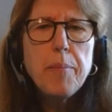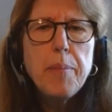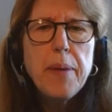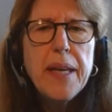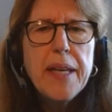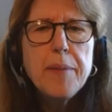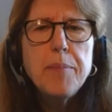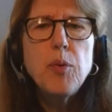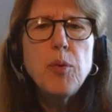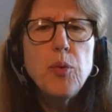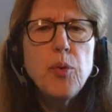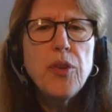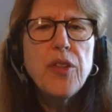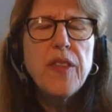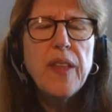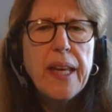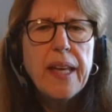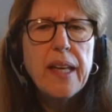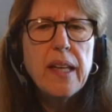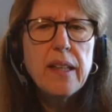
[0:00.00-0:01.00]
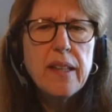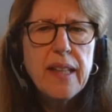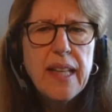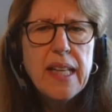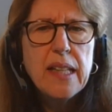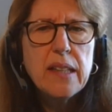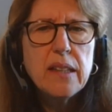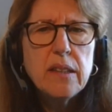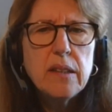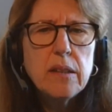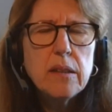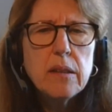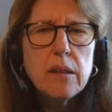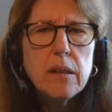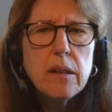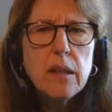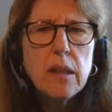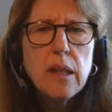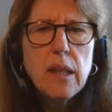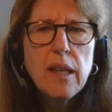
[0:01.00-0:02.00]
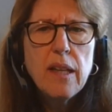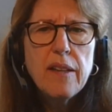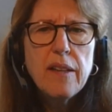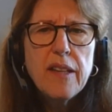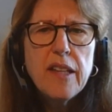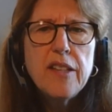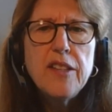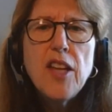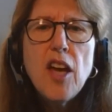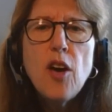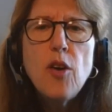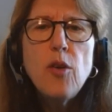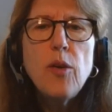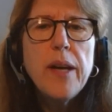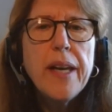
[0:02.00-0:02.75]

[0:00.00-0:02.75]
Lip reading: people thing then, the knowing